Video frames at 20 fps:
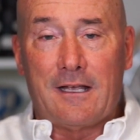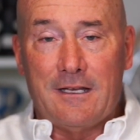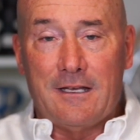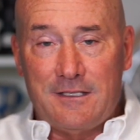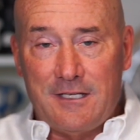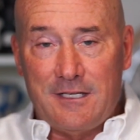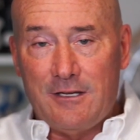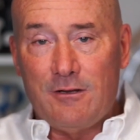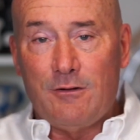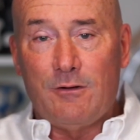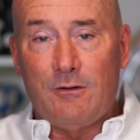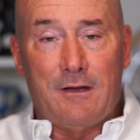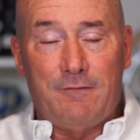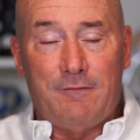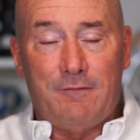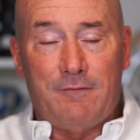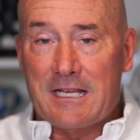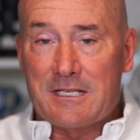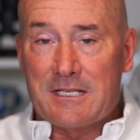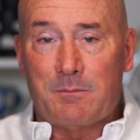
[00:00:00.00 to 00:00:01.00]
continued
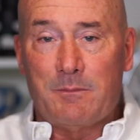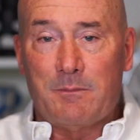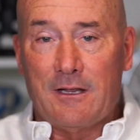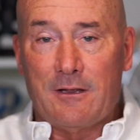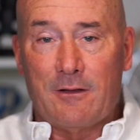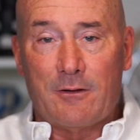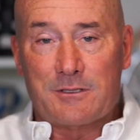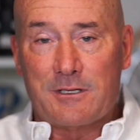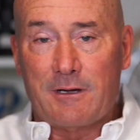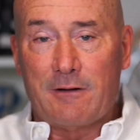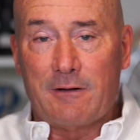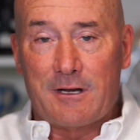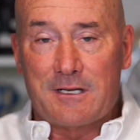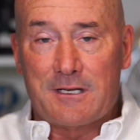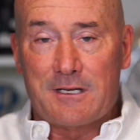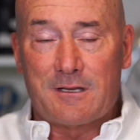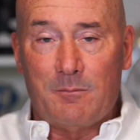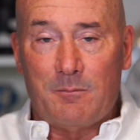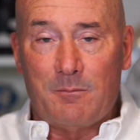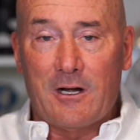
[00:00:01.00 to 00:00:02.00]
advancement in those
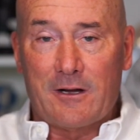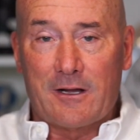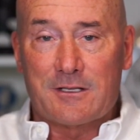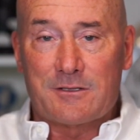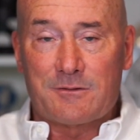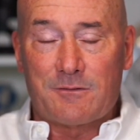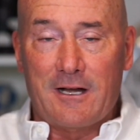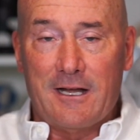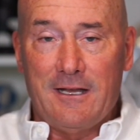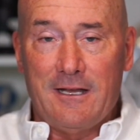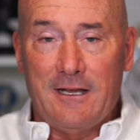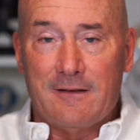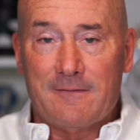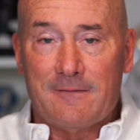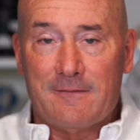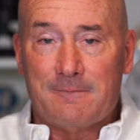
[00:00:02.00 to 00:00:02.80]
areas of the markets, right?